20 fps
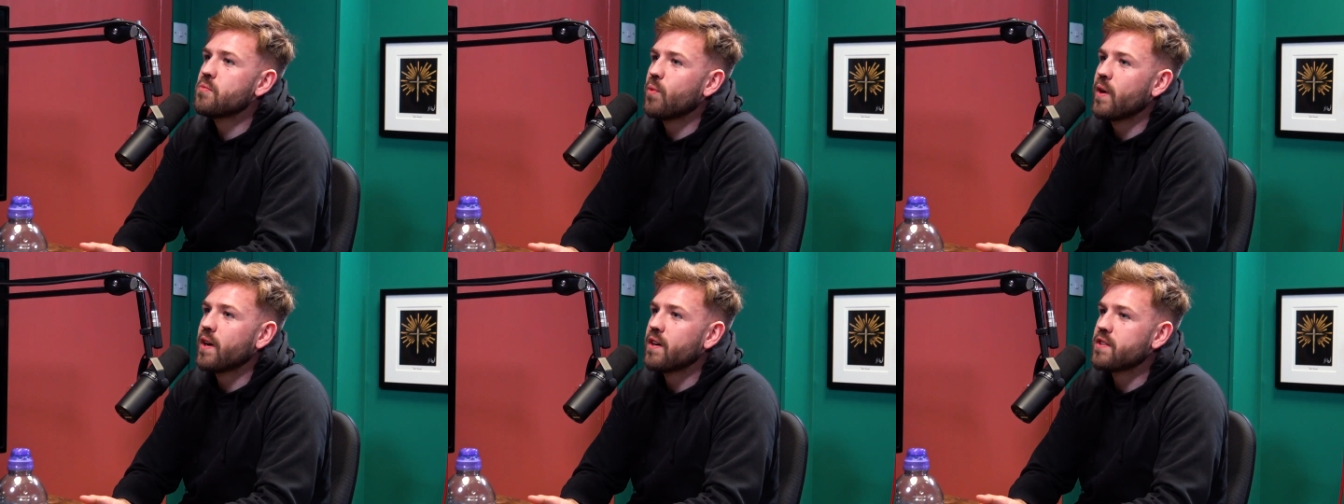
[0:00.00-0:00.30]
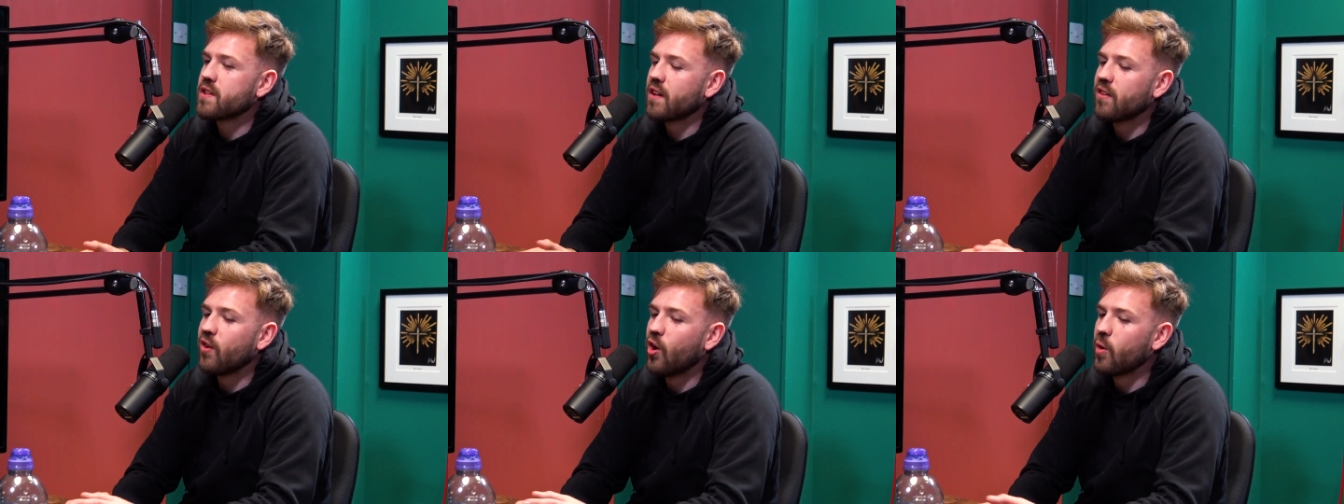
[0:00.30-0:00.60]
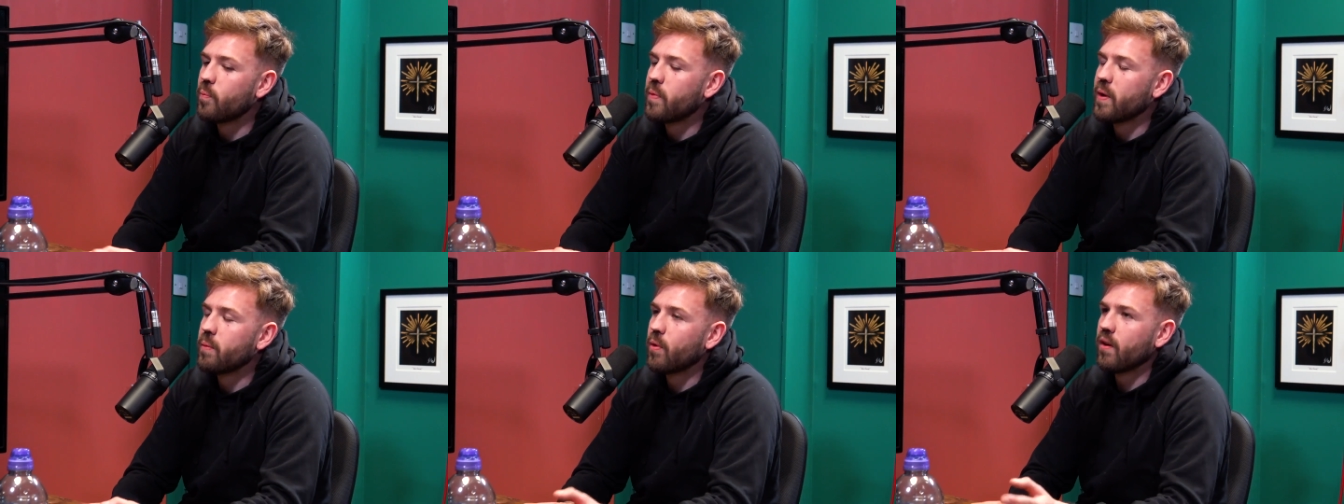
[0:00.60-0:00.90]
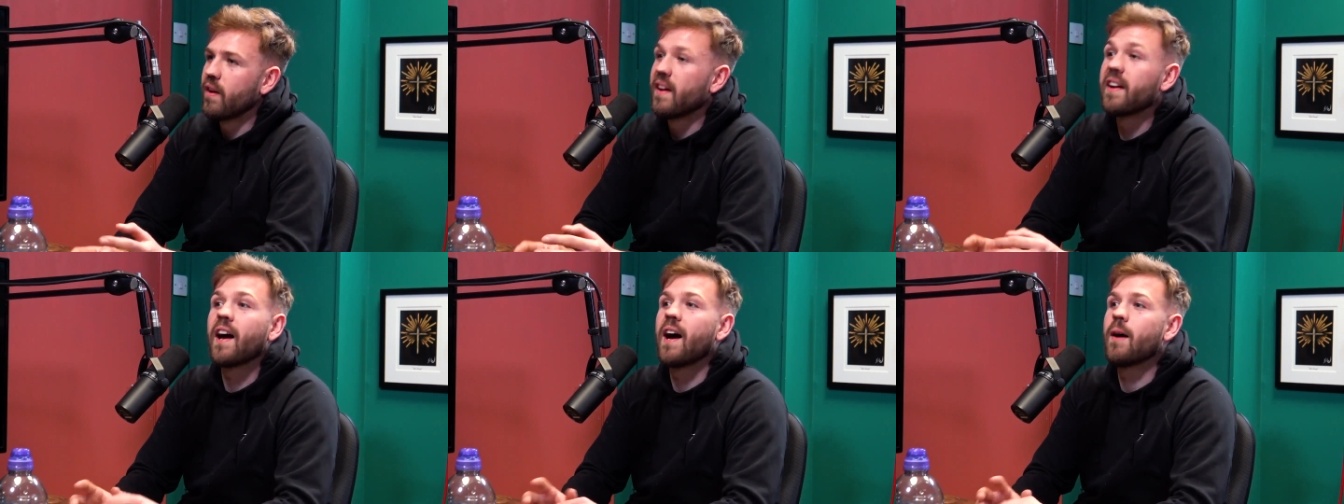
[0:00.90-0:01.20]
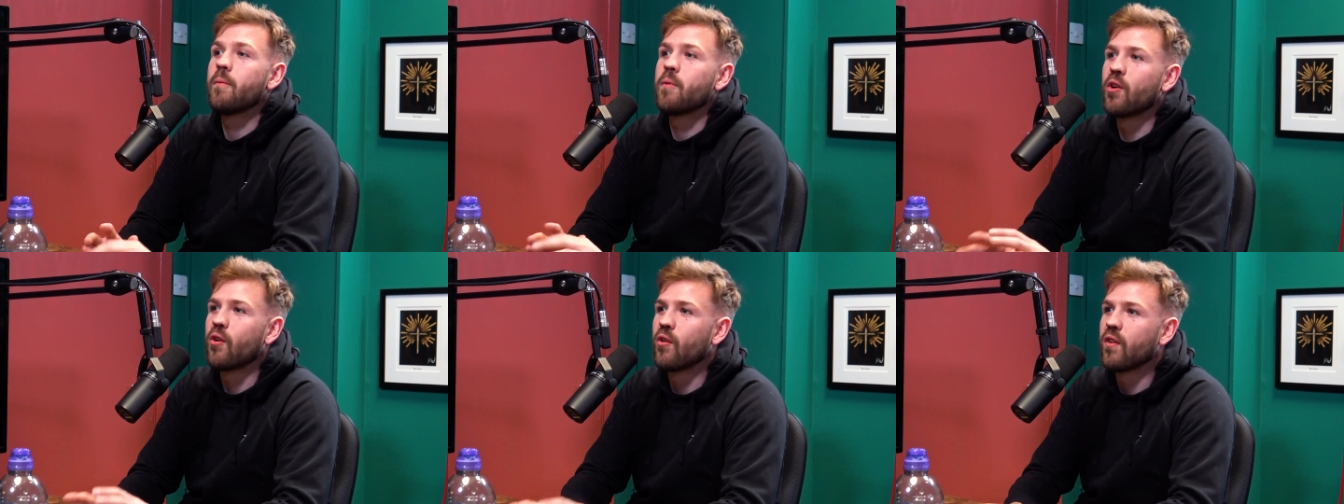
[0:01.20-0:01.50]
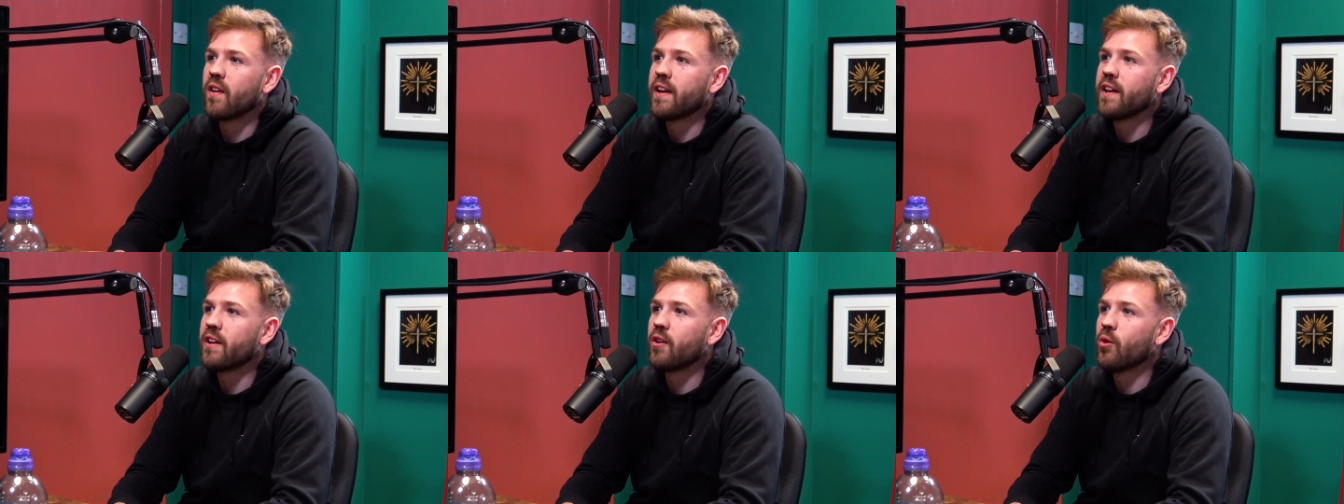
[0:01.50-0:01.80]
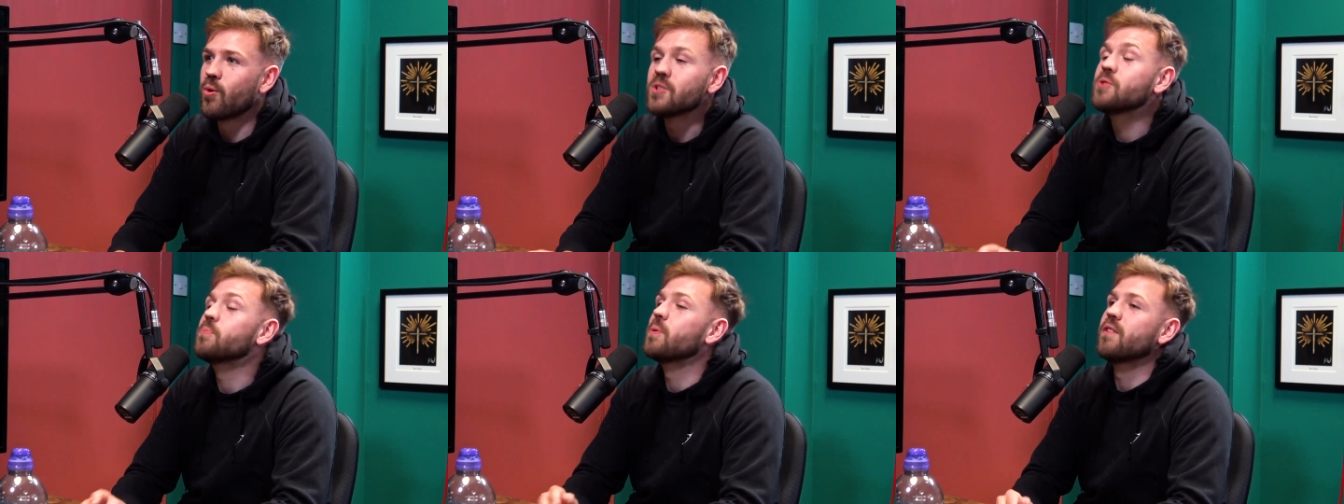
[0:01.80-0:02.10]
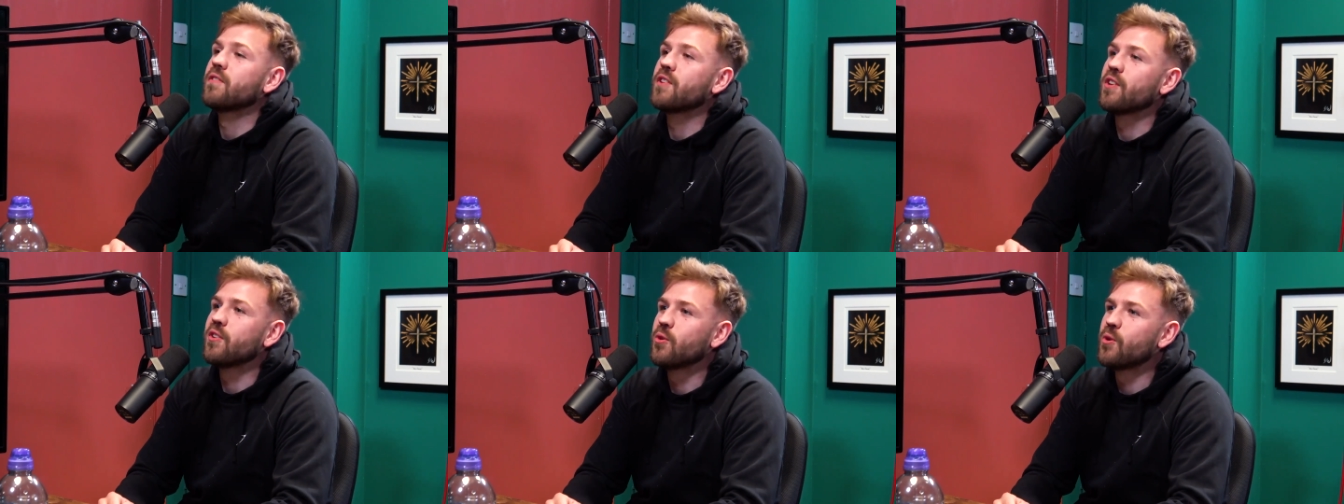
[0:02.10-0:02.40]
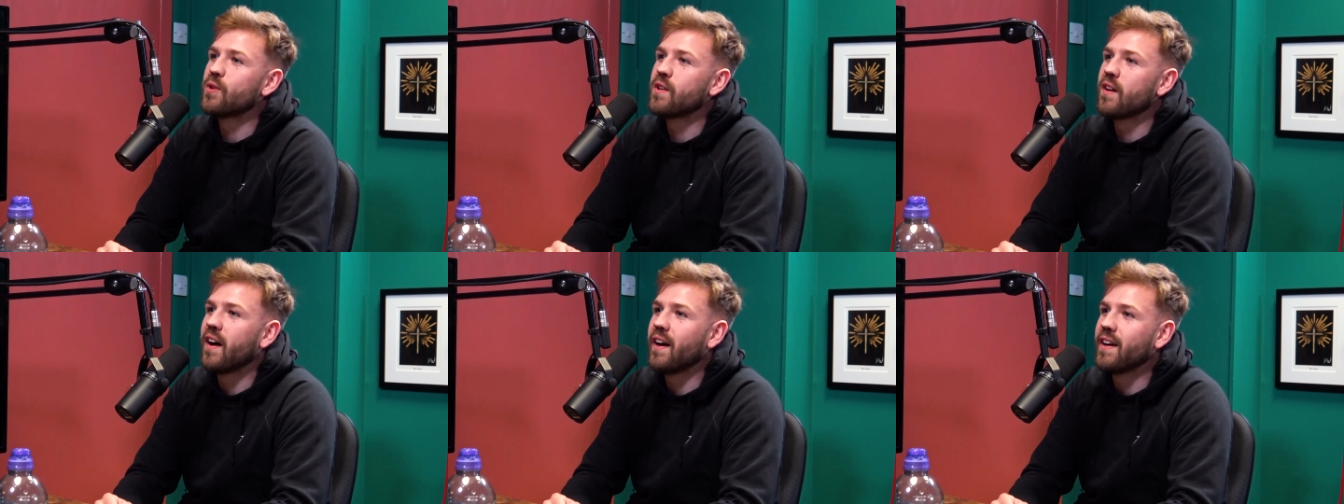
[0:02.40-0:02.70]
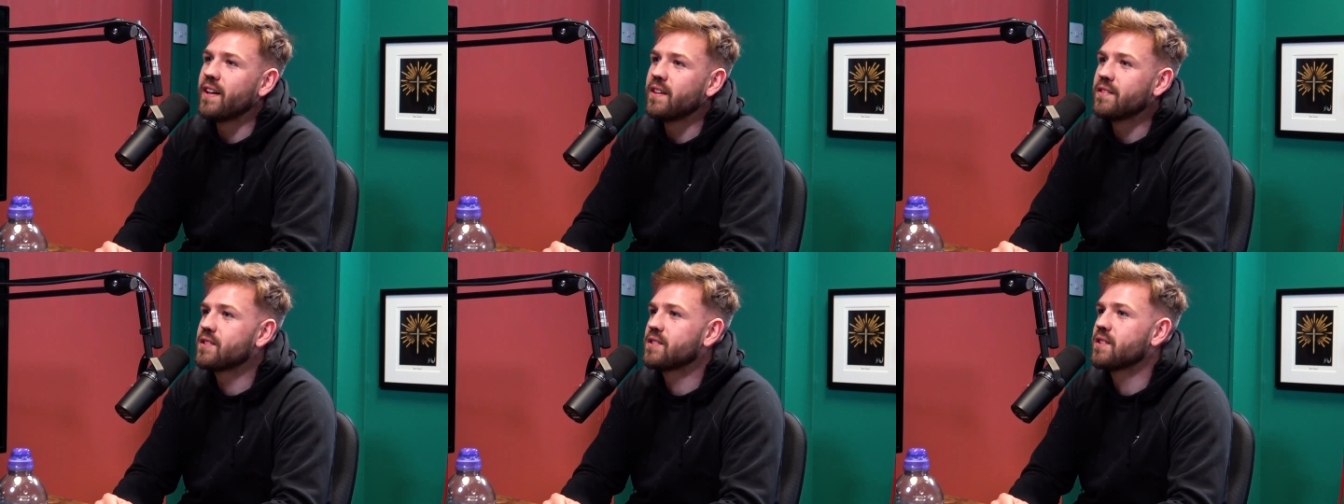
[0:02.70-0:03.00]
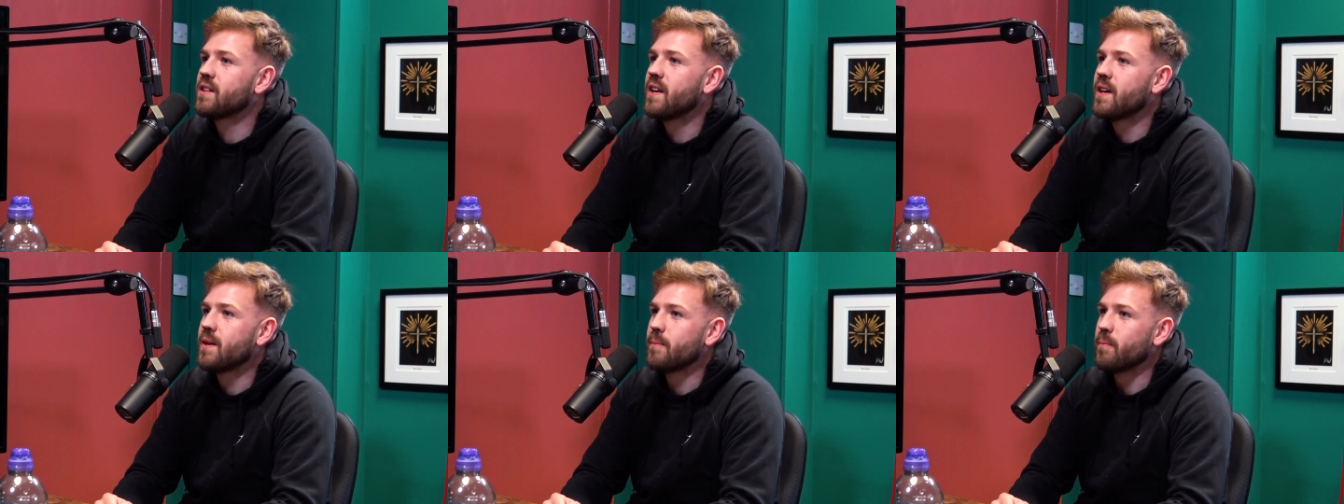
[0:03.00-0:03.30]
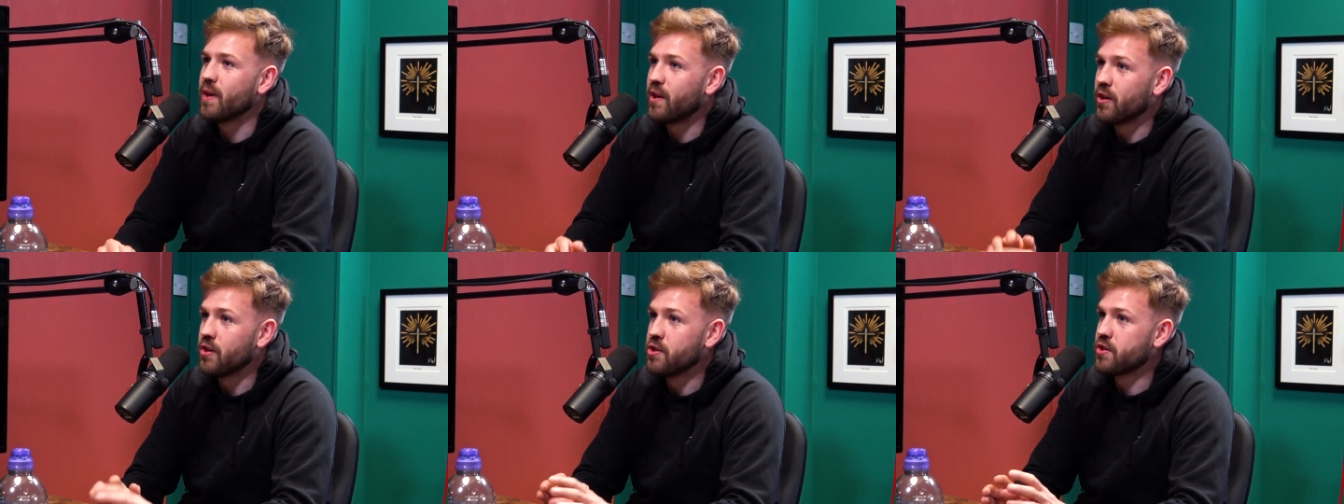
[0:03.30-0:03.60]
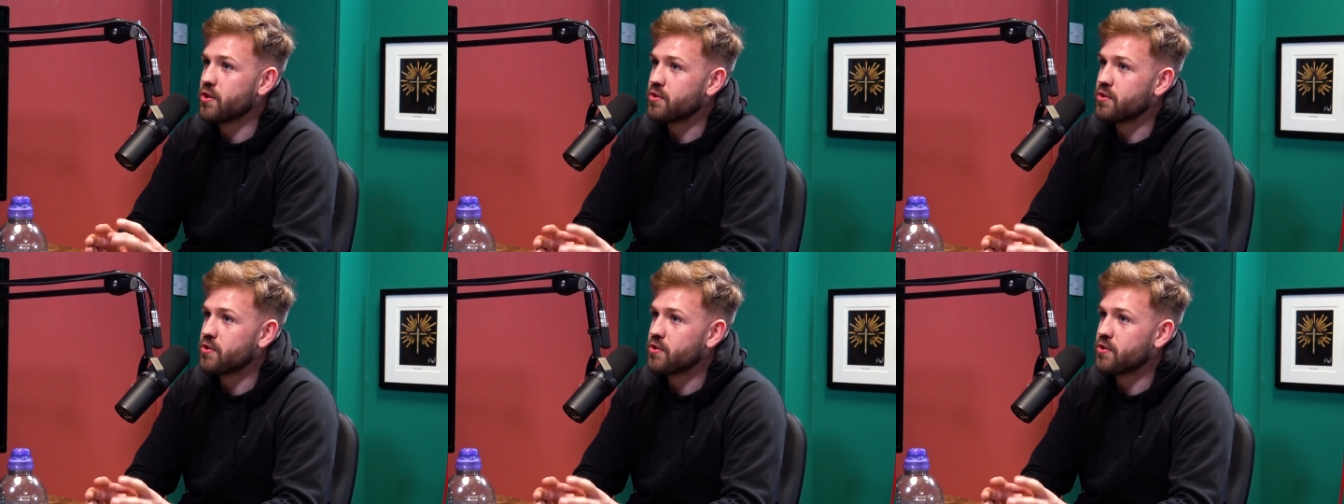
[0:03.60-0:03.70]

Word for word: Whereas yeah. a lot of people are like, I'm an online coach, but they've got no clients yeah, because yeah.